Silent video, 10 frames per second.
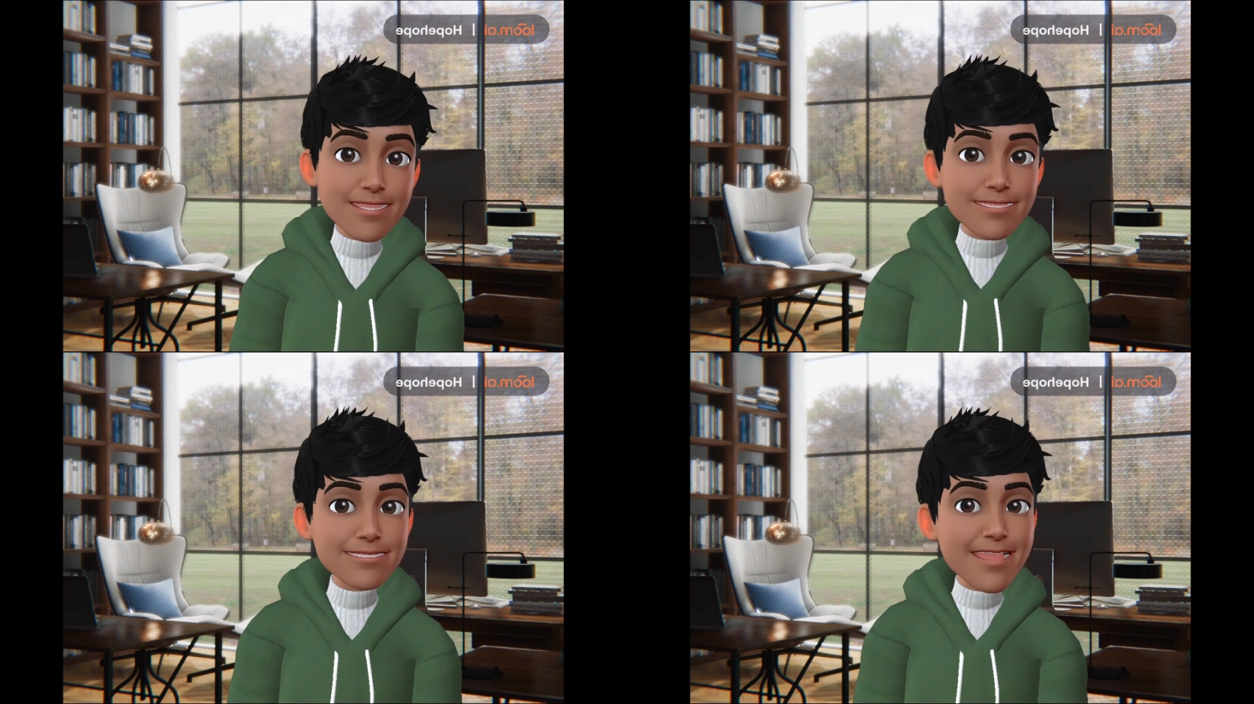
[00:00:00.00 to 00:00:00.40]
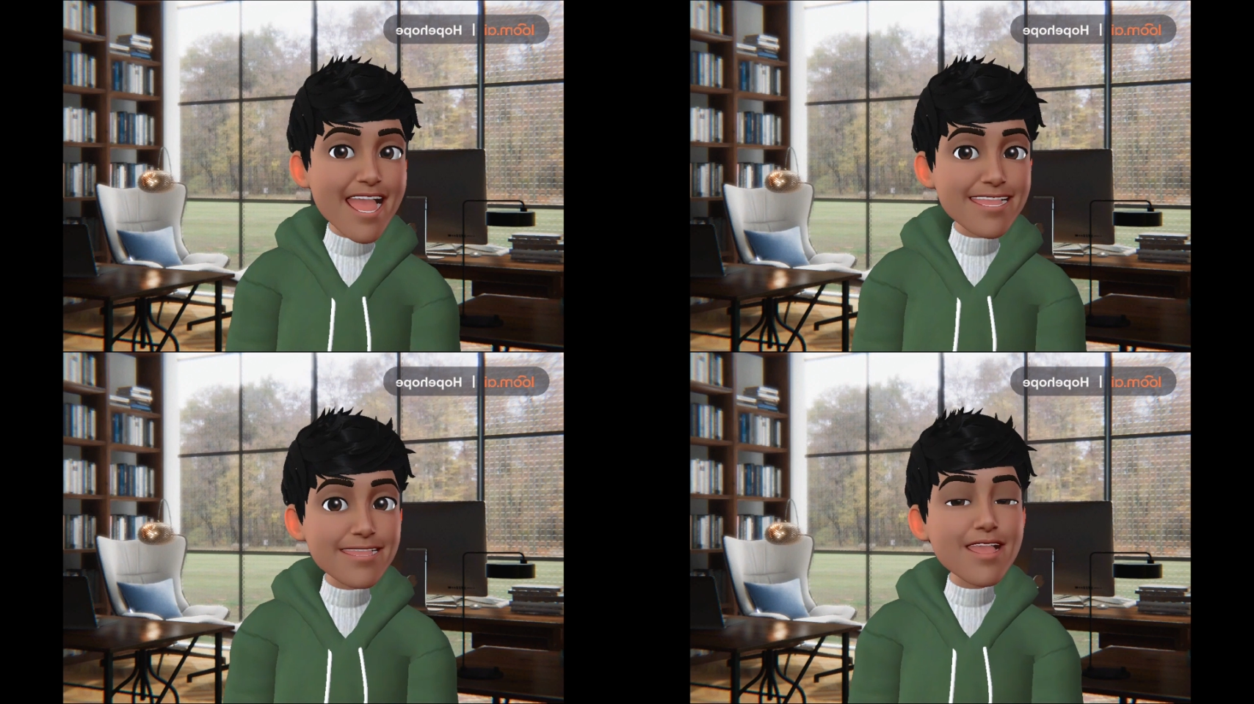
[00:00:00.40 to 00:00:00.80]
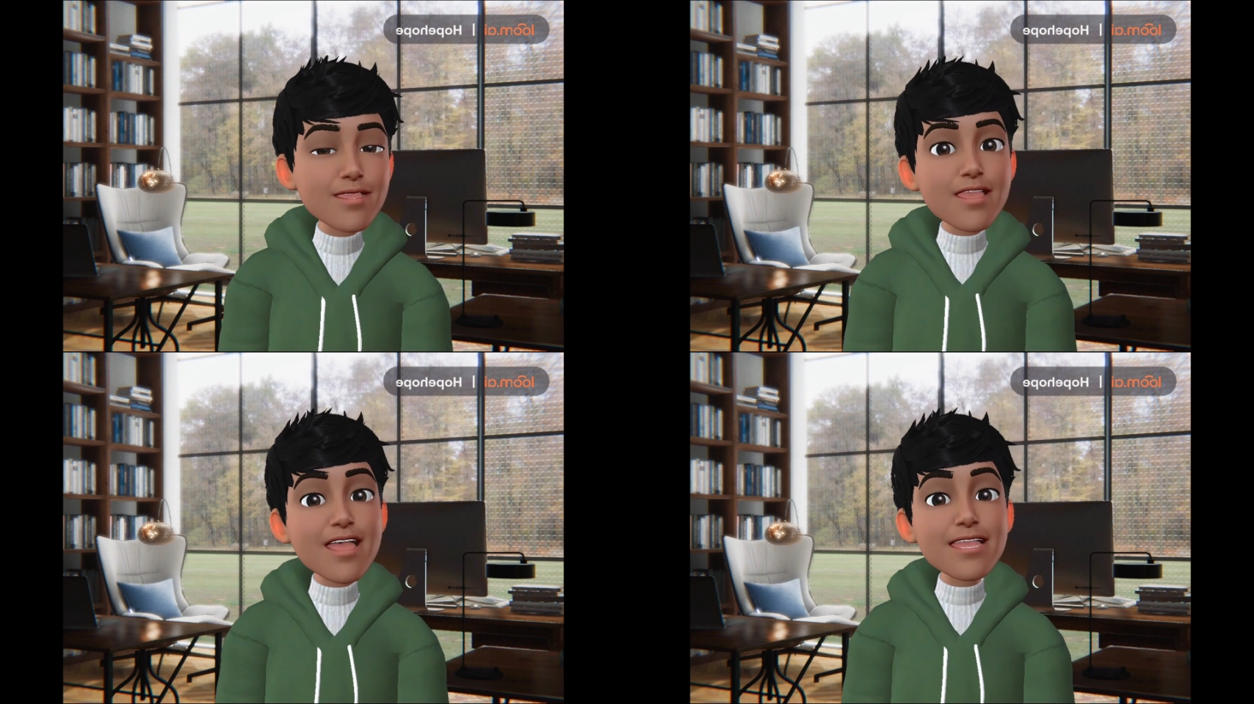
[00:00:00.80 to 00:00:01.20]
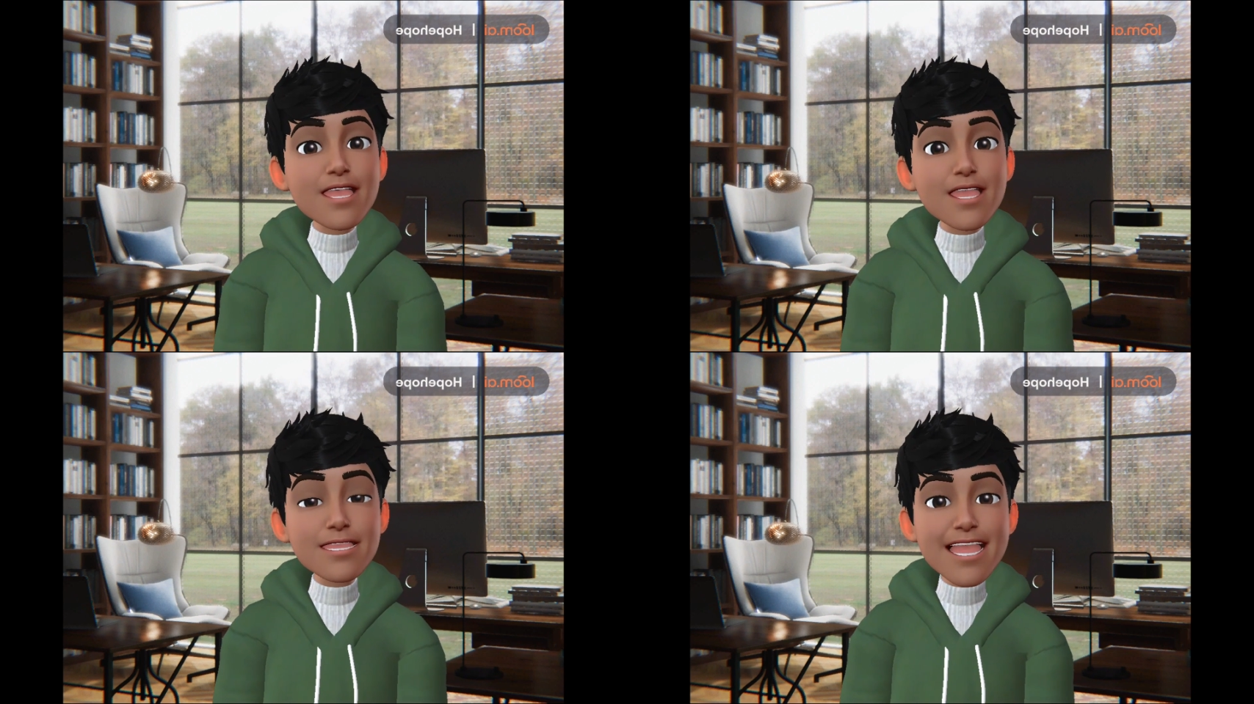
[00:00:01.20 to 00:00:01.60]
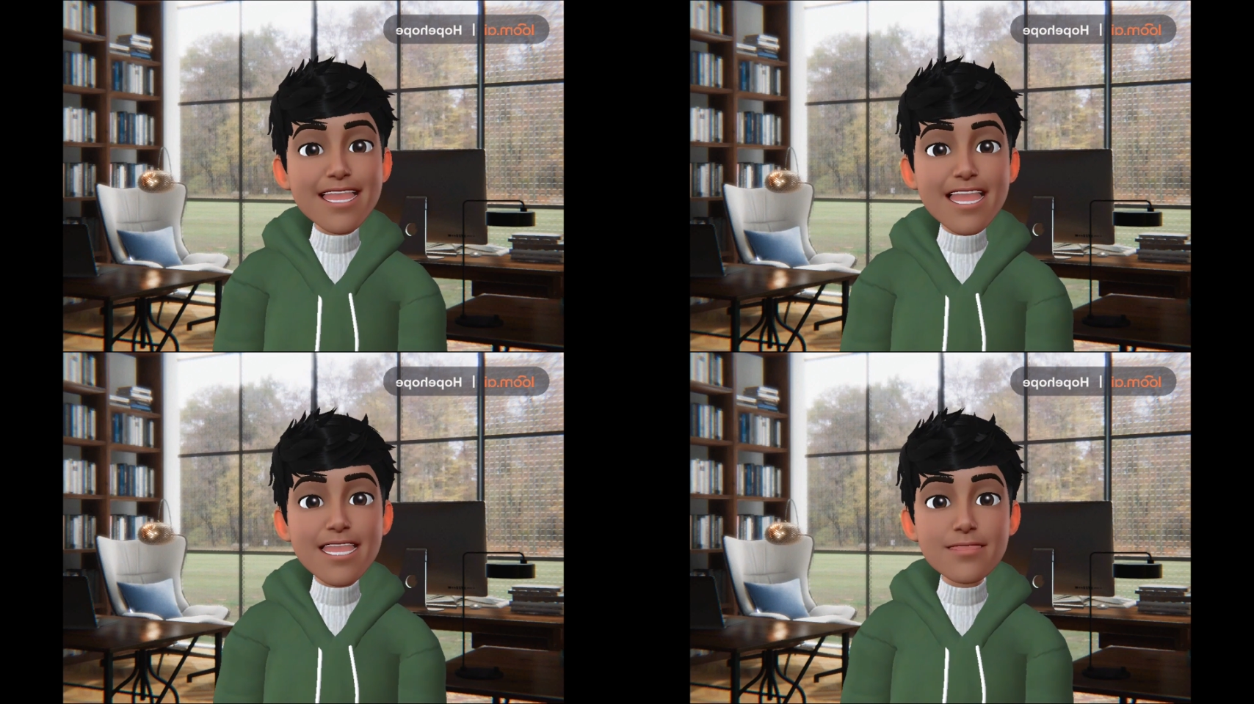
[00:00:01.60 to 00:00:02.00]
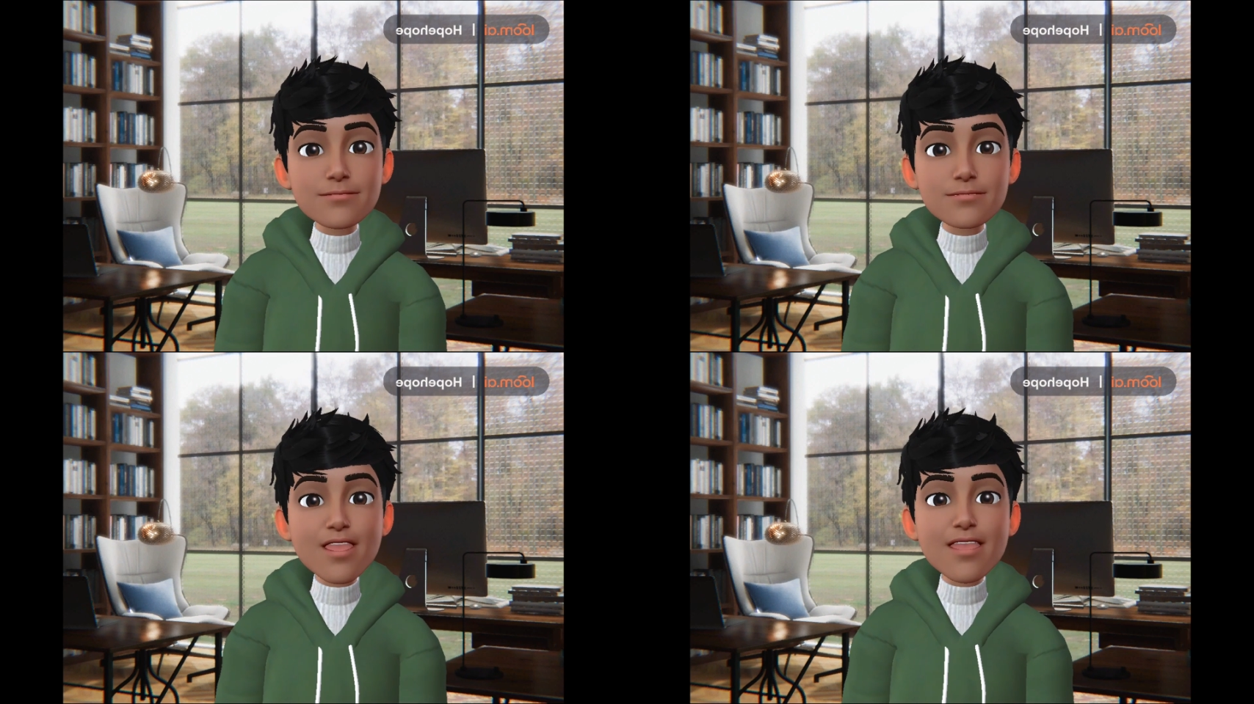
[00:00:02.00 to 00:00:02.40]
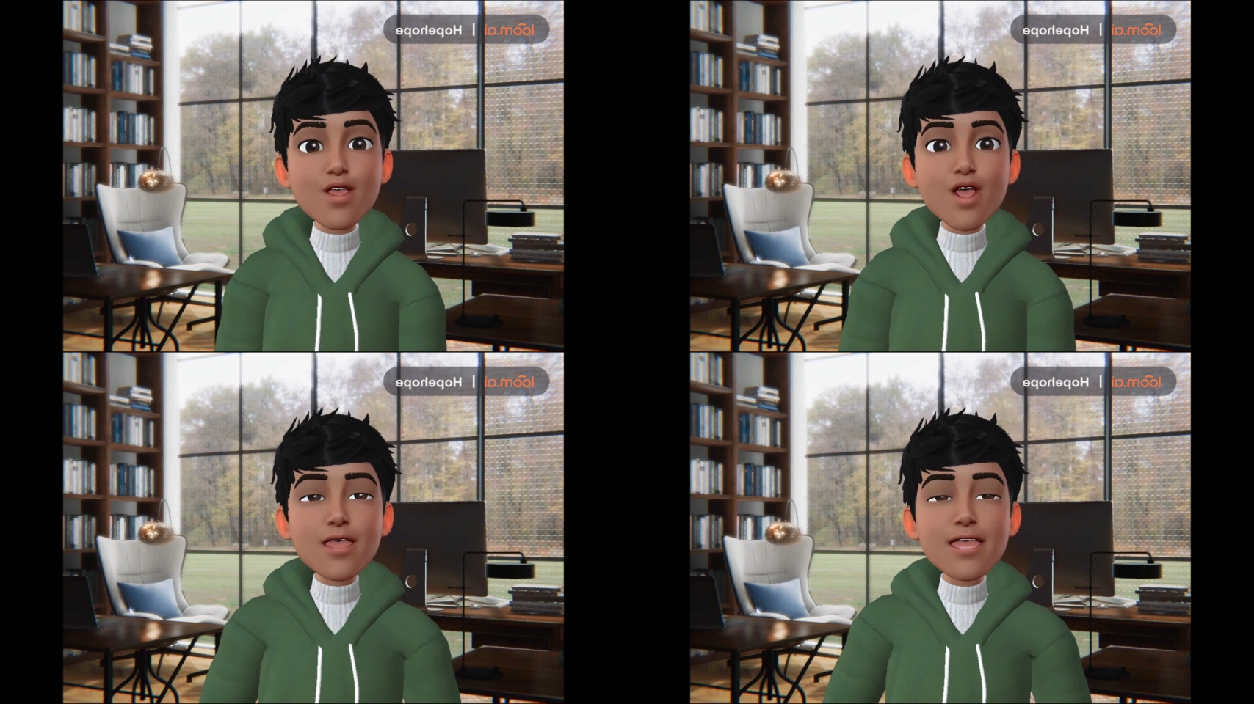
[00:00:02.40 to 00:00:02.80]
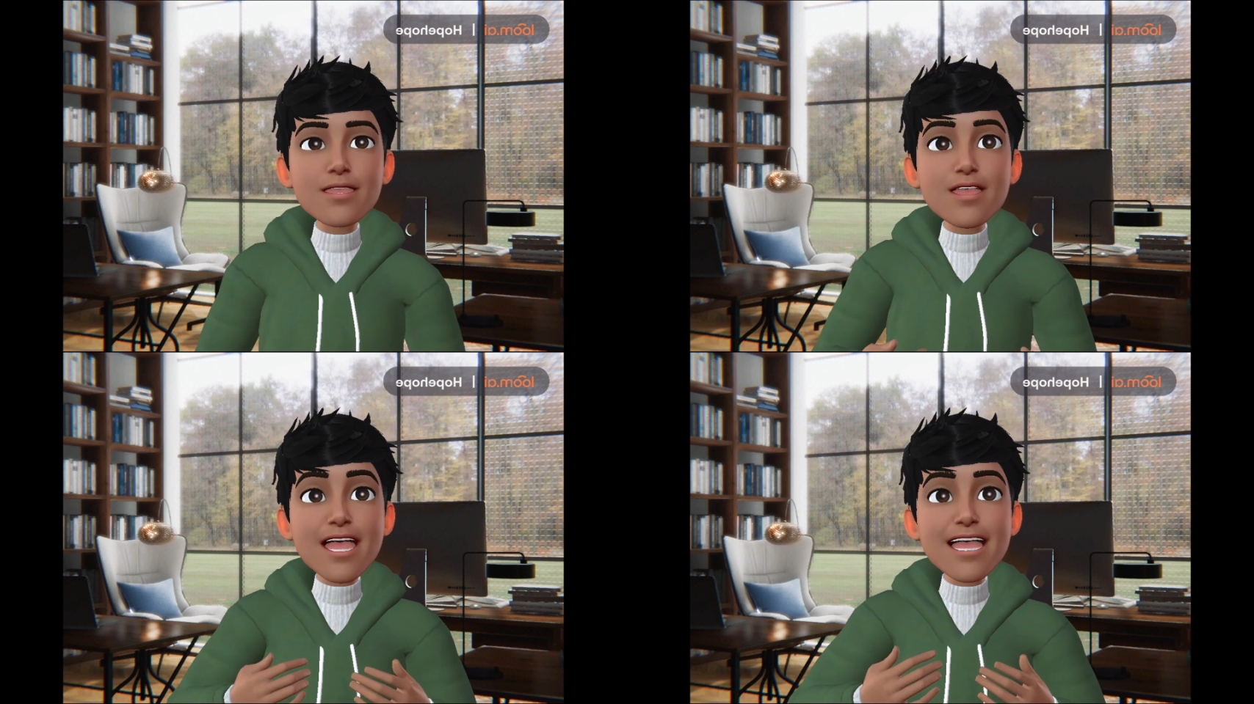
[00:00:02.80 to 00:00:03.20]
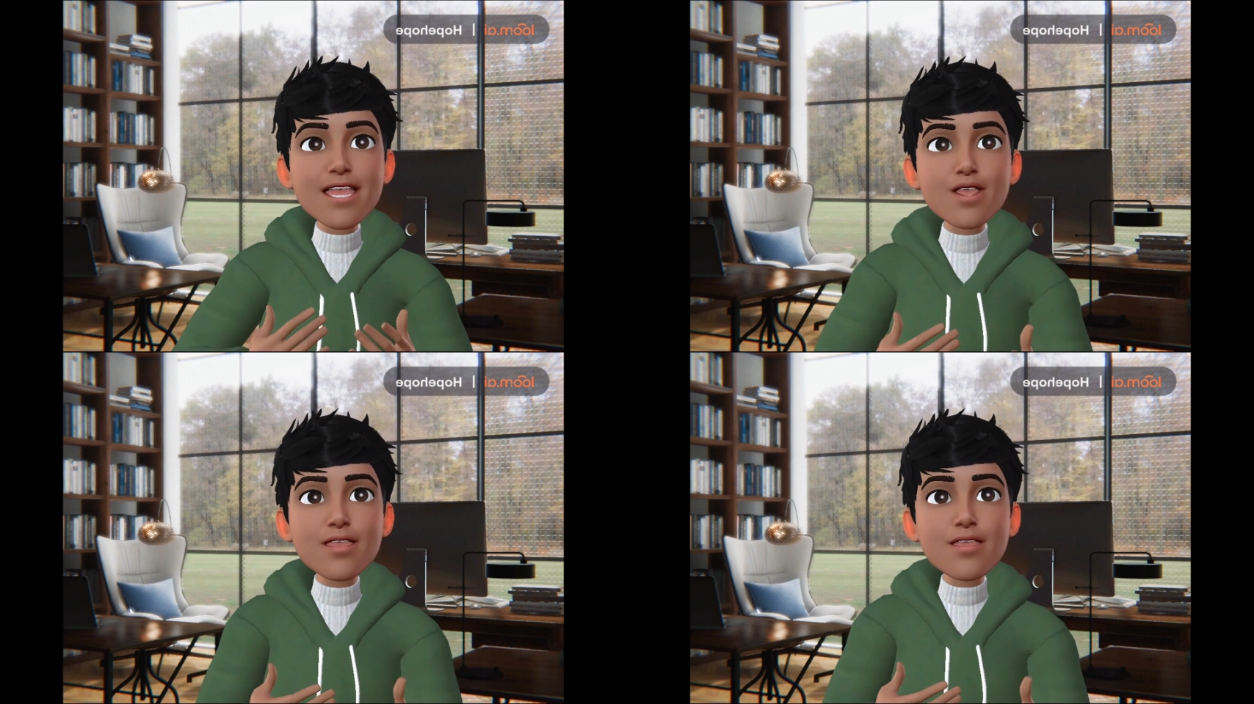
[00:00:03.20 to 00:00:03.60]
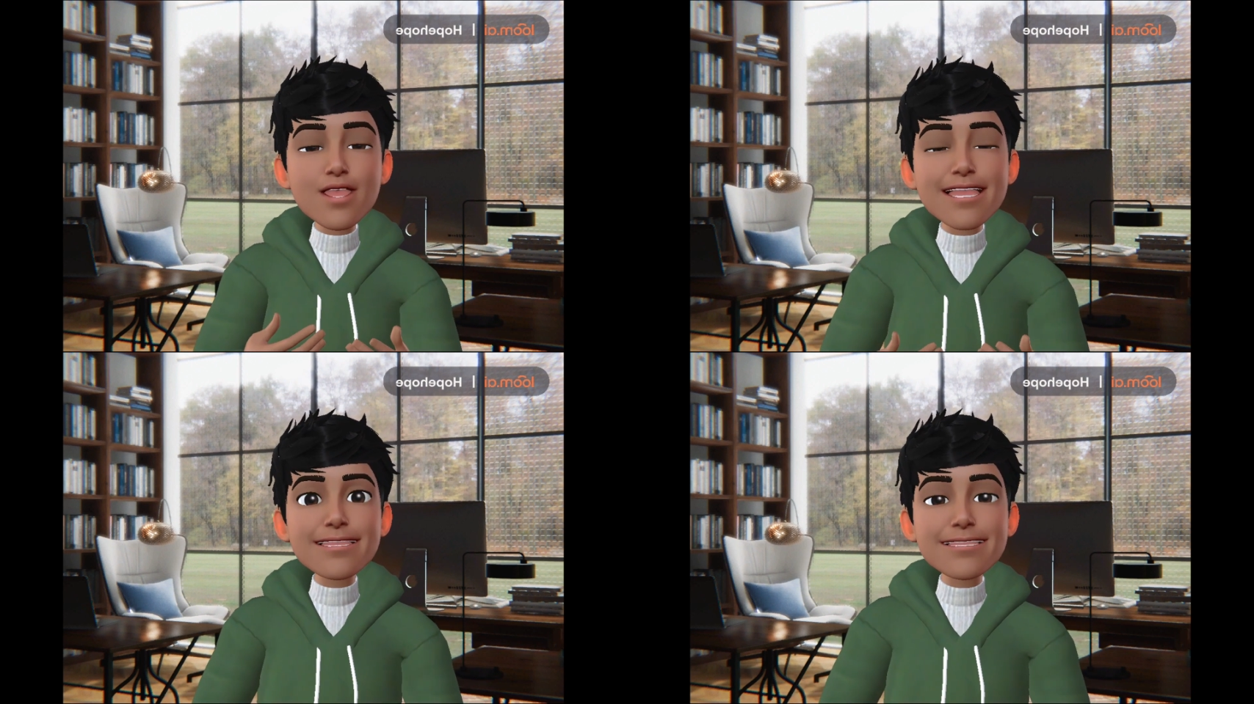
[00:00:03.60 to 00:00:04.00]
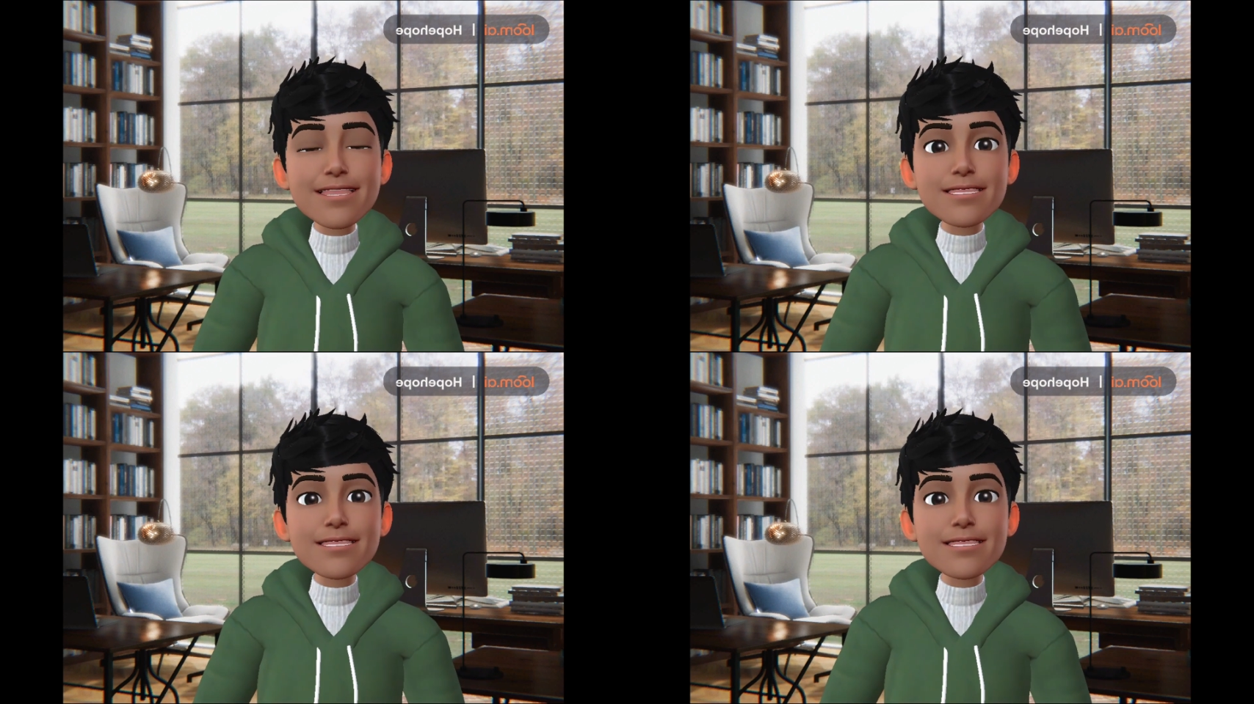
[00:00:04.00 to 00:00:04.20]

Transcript: and companies' understanding before we can even place